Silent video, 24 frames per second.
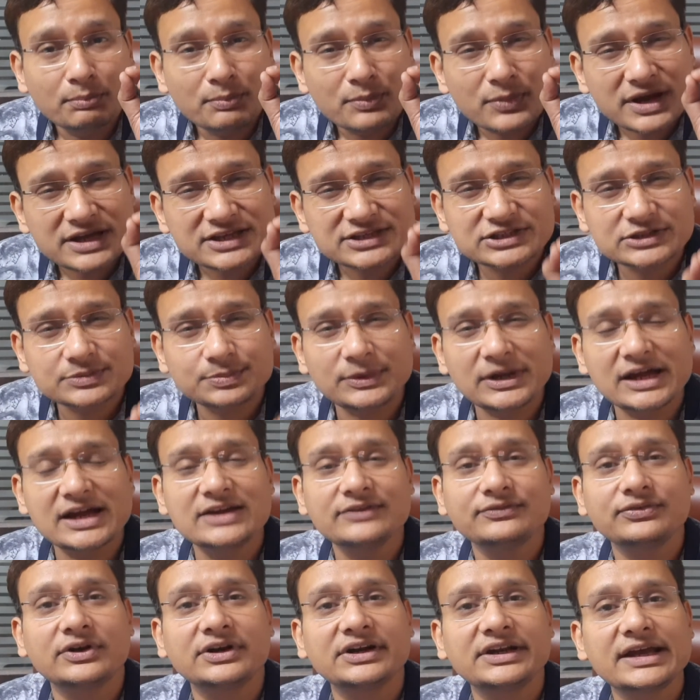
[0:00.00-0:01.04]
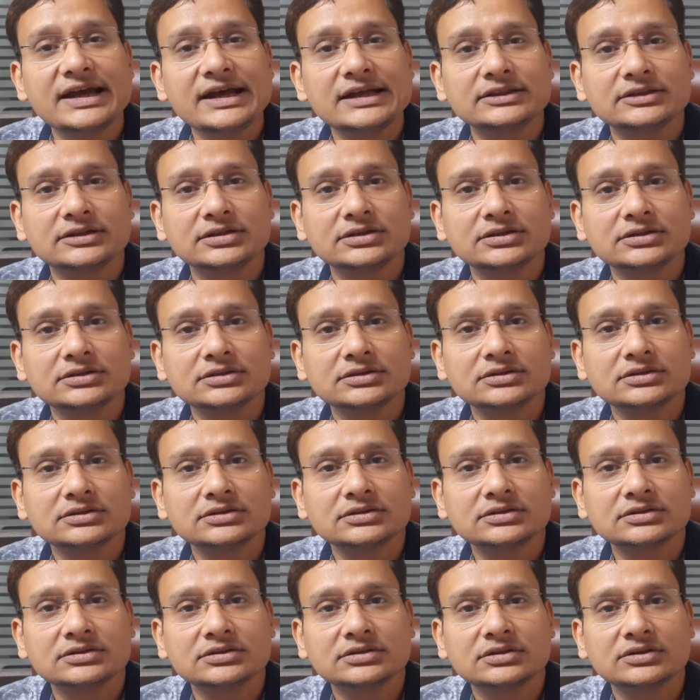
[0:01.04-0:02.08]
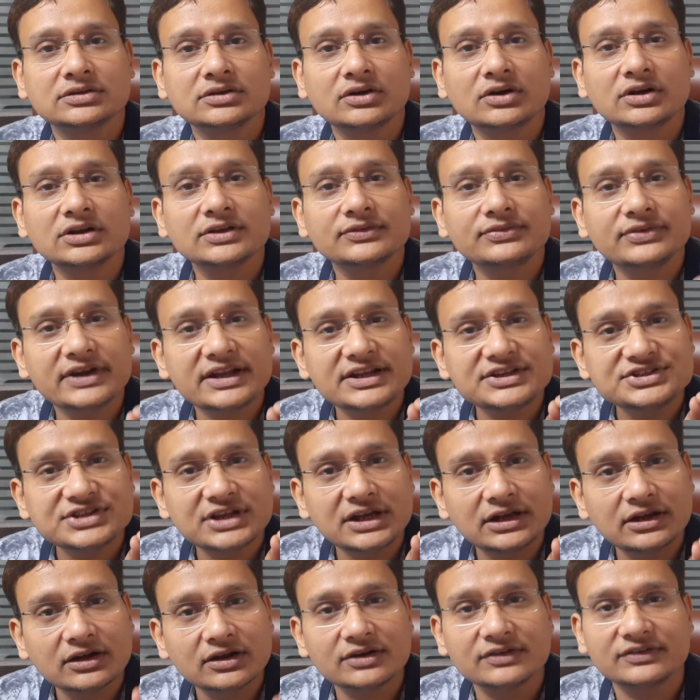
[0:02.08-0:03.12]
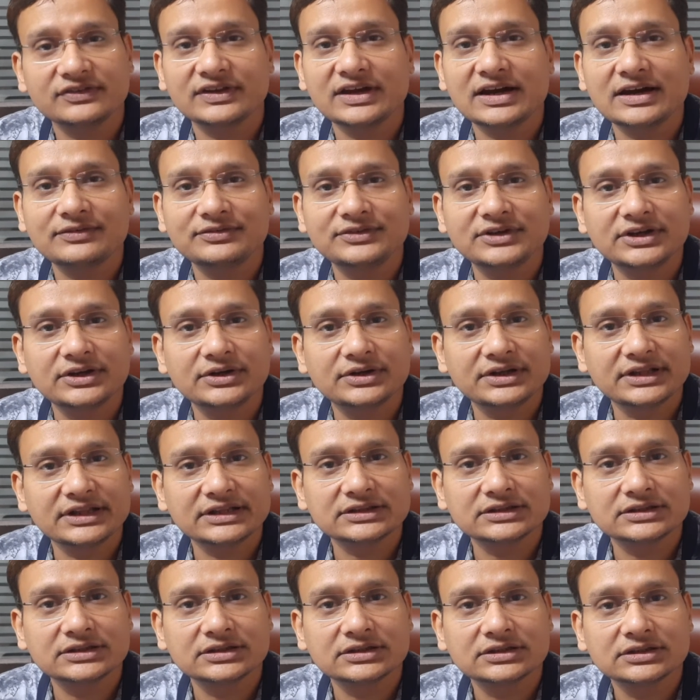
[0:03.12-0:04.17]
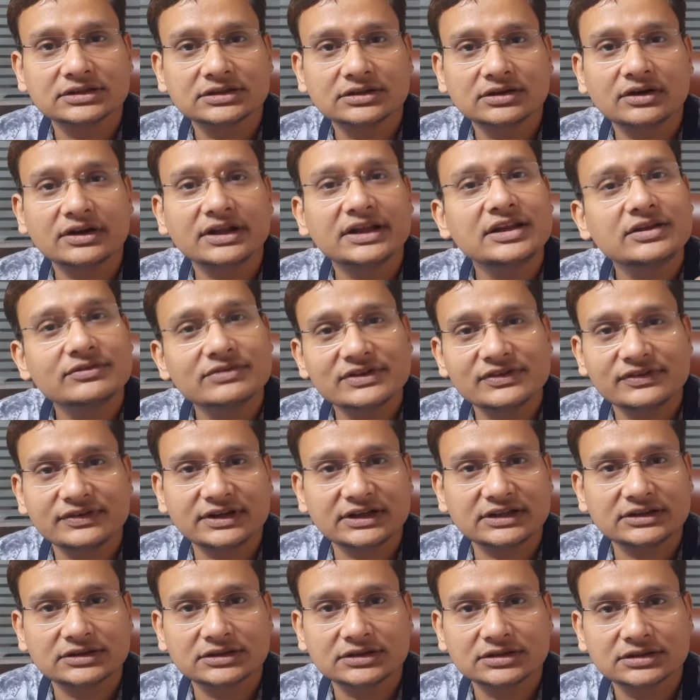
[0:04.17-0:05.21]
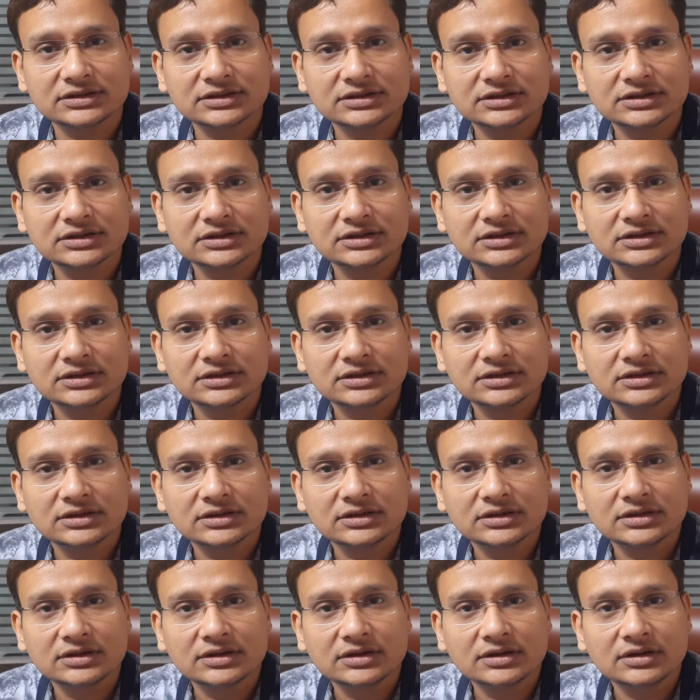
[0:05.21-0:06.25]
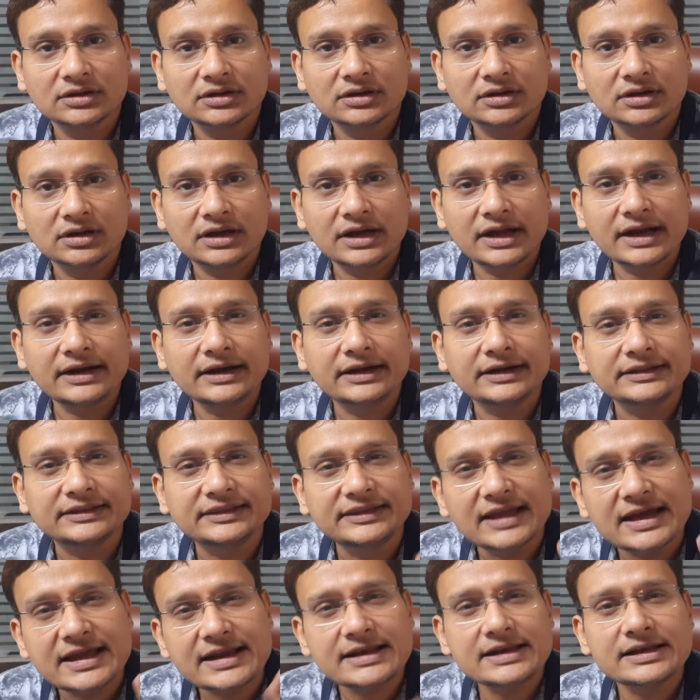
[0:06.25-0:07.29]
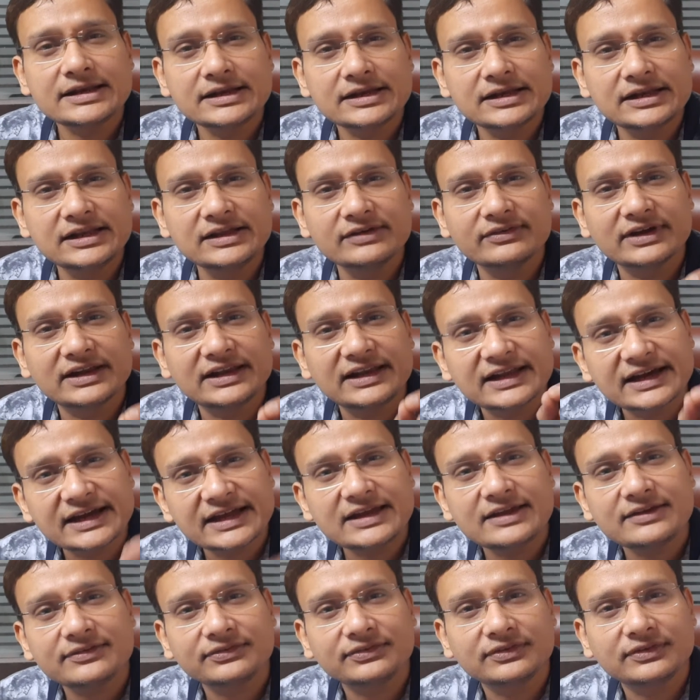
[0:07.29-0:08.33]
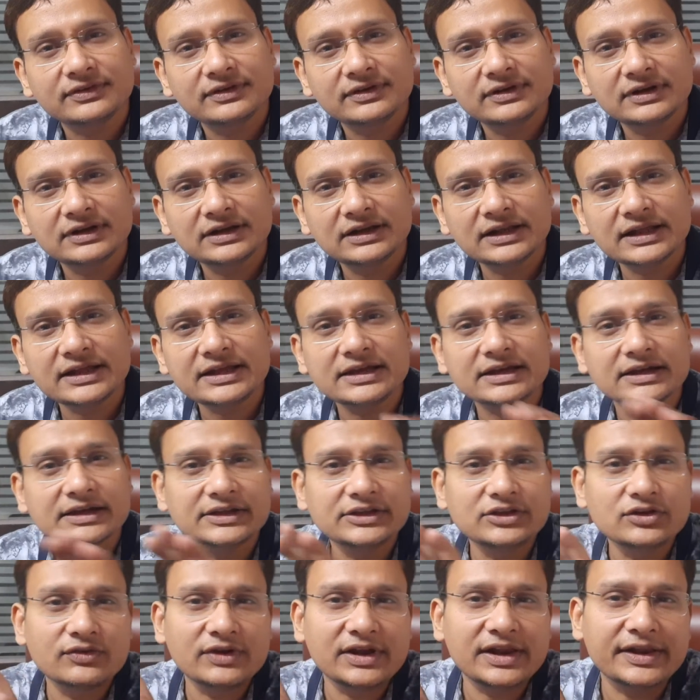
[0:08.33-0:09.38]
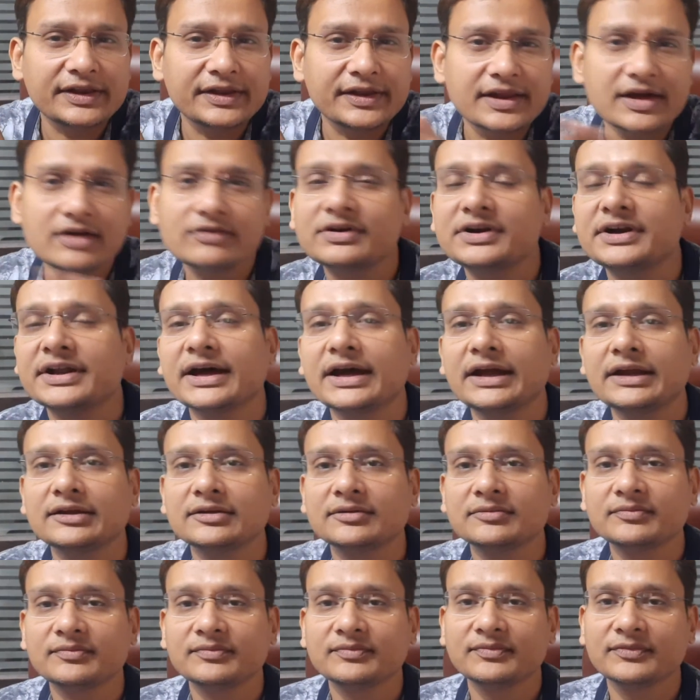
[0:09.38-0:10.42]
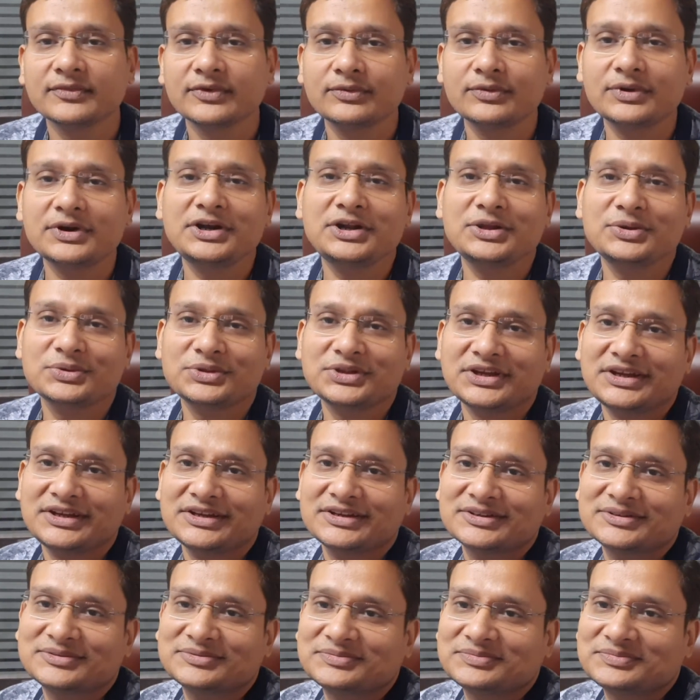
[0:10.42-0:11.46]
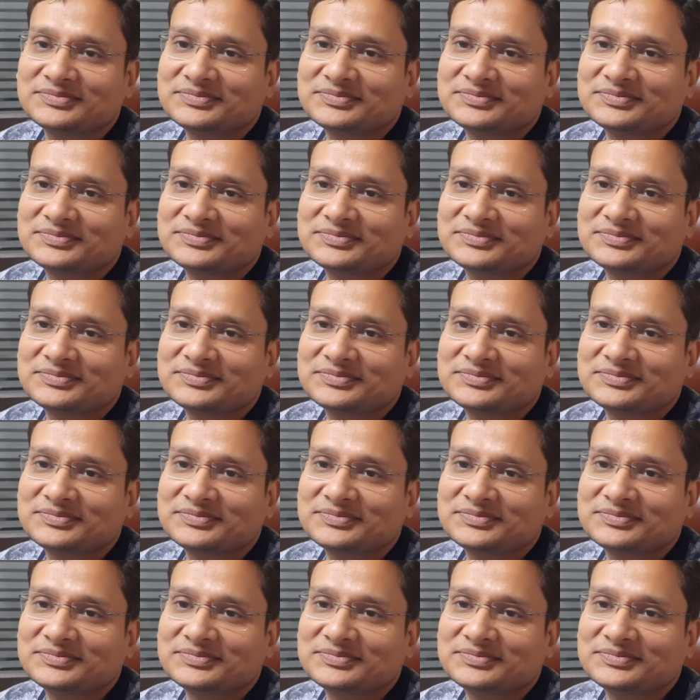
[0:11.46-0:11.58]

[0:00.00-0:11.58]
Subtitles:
must plan for death or the financial loss after your death or anyone's death. And then live a life like you will never die. What do you think?